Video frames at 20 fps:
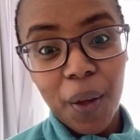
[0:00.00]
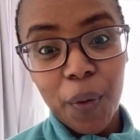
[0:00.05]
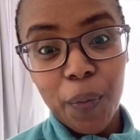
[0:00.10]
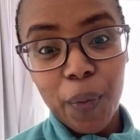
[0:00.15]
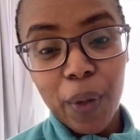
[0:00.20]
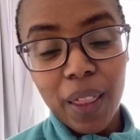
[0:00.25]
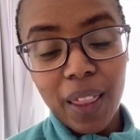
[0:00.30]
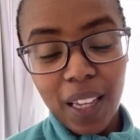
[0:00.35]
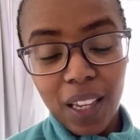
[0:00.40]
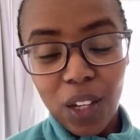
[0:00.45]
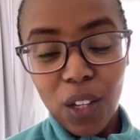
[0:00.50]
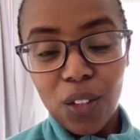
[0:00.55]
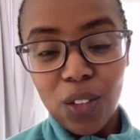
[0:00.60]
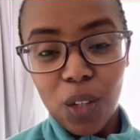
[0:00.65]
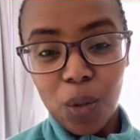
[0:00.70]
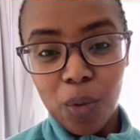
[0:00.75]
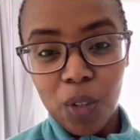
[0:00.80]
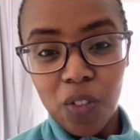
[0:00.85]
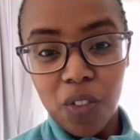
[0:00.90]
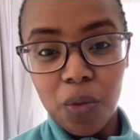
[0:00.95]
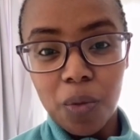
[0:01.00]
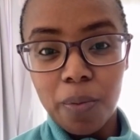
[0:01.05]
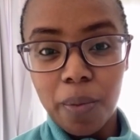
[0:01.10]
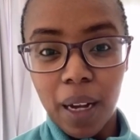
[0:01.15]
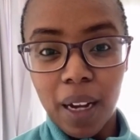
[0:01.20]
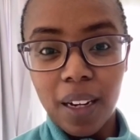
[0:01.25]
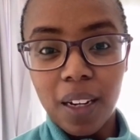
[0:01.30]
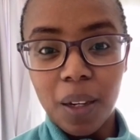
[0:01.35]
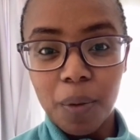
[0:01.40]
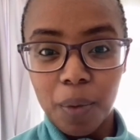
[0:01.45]
But thank you so much for
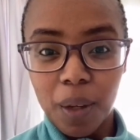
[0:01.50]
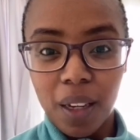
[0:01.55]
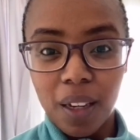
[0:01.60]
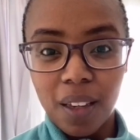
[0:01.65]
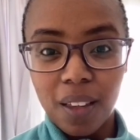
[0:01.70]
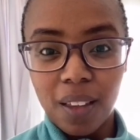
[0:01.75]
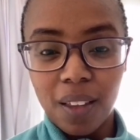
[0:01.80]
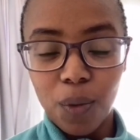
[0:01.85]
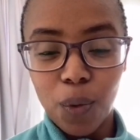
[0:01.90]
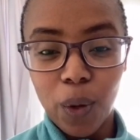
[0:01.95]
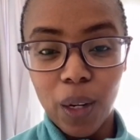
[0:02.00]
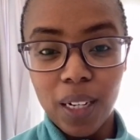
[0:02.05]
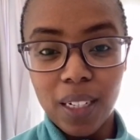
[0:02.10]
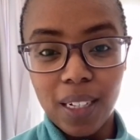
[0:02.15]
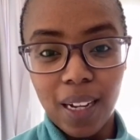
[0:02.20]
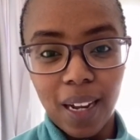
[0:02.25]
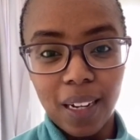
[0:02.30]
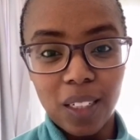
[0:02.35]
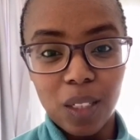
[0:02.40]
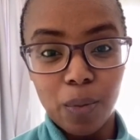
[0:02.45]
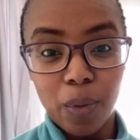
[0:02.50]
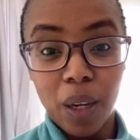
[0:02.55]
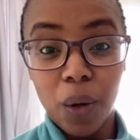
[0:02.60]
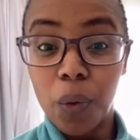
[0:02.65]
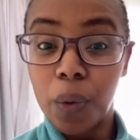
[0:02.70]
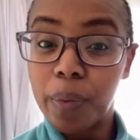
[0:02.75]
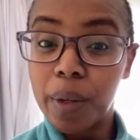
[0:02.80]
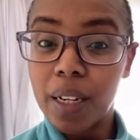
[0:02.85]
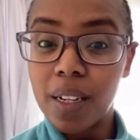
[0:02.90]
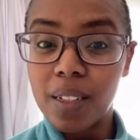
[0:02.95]
reminding me what it's like to be a
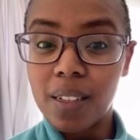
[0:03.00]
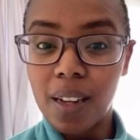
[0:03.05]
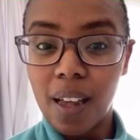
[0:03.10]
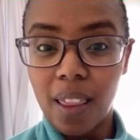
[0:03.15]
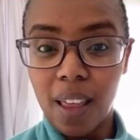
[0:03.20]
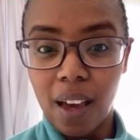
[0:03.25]
woman in South